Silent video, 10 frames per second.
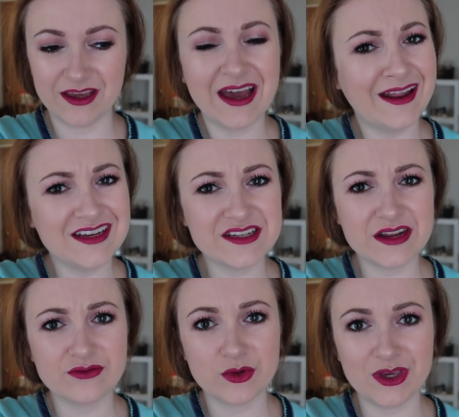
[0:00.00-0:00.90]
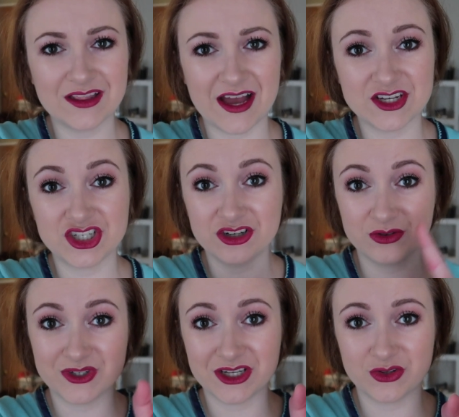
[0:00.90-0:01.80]
I kind of did every week last year.
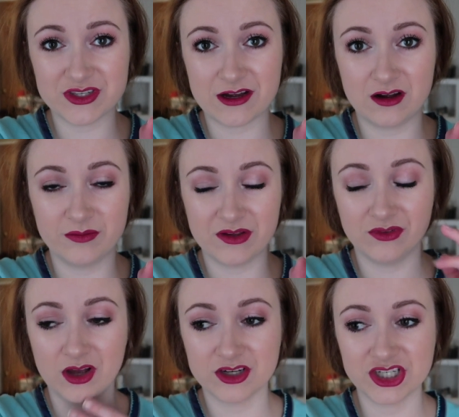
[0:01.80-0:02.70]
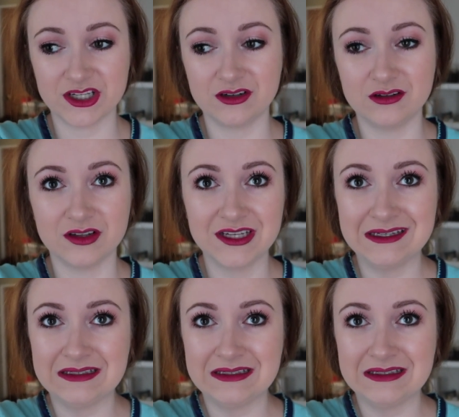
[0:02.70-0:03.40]
Go check those out on my vlog channel.